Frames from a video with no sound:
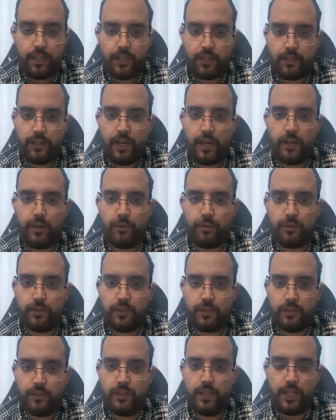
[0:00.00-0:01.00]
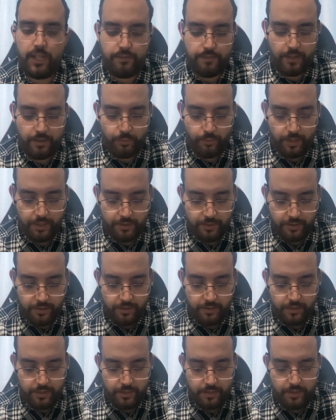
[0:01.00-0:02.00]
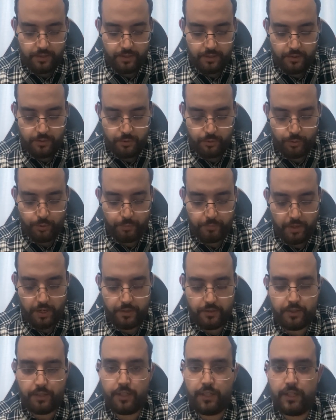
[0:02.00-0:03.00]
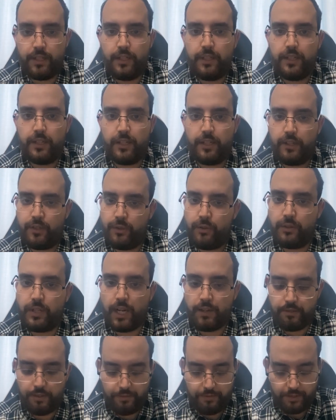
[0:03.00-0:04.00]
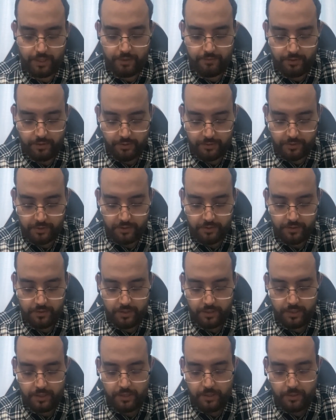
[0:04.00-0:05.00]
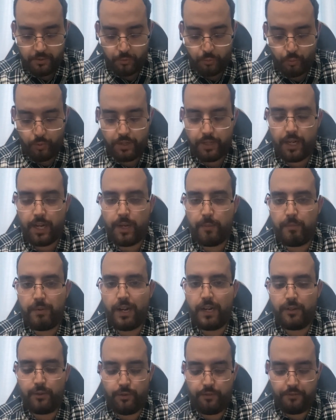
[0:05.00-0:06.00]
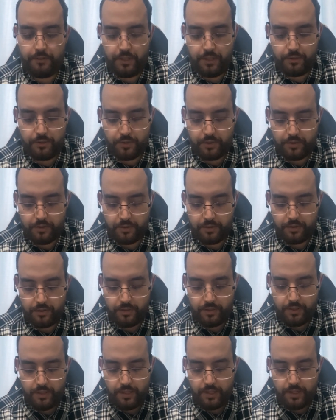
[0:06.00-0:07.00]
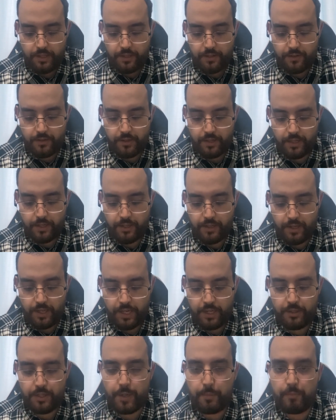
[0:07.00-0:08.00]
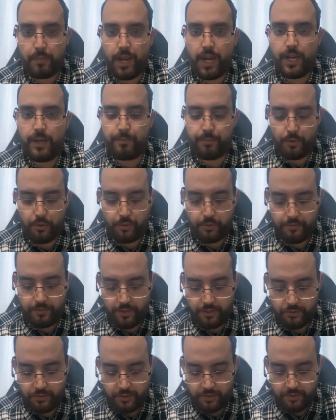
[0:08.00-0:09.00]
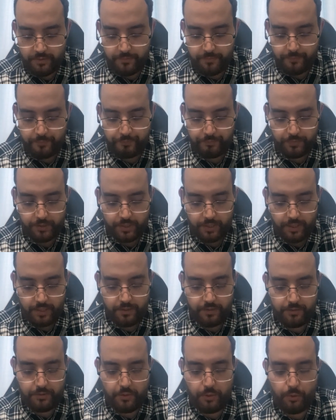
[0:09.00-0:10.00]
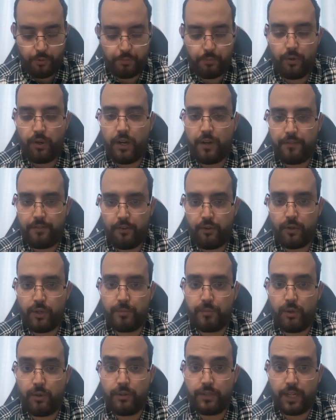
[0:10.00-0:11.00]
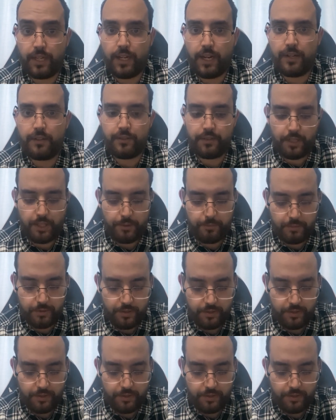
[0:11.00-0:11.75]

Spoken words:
Now, D5 Render, surprisingly, it does have a free version with a plenty of features, and the paid pro version is still more affordable than Enscape